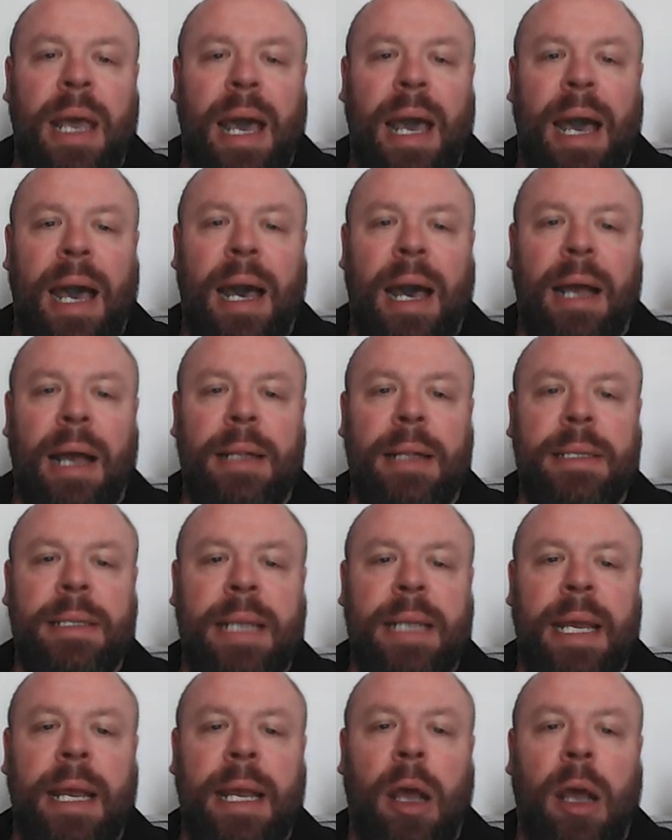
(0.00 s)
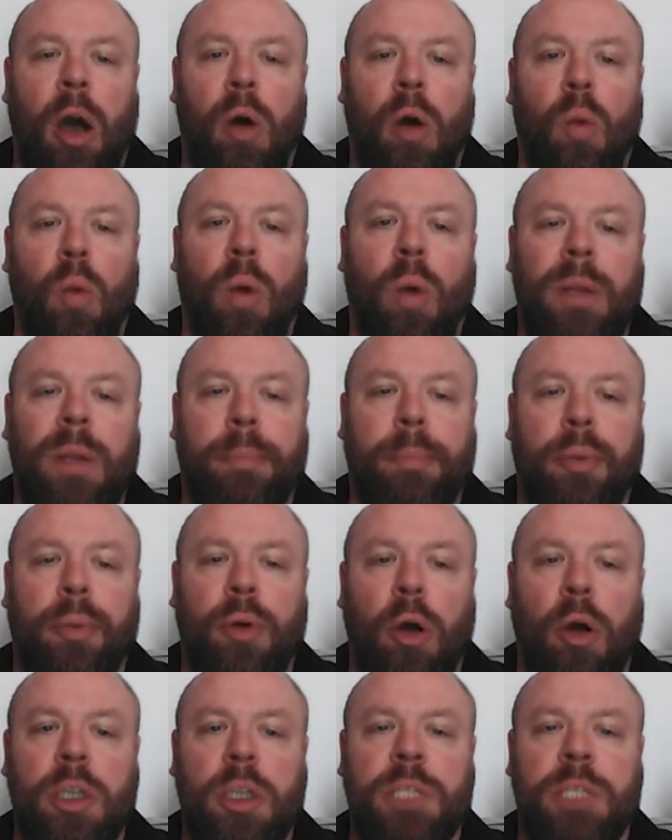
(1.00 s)
and what
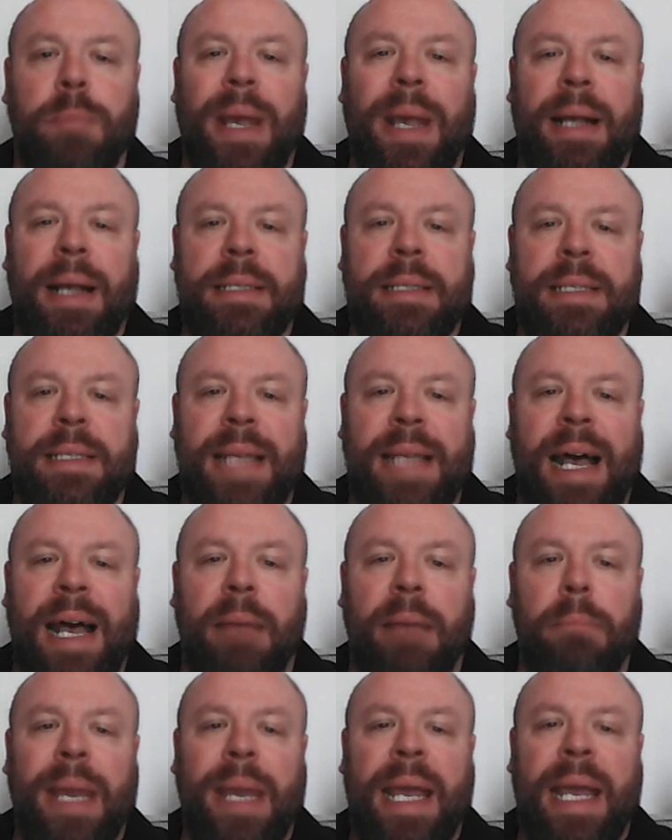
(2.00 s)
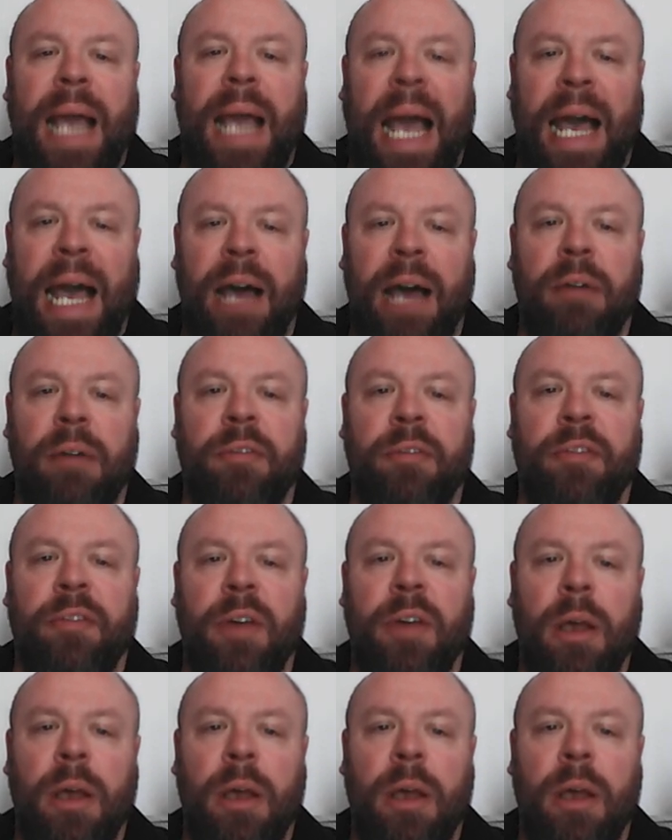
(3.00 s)
prospects that may have,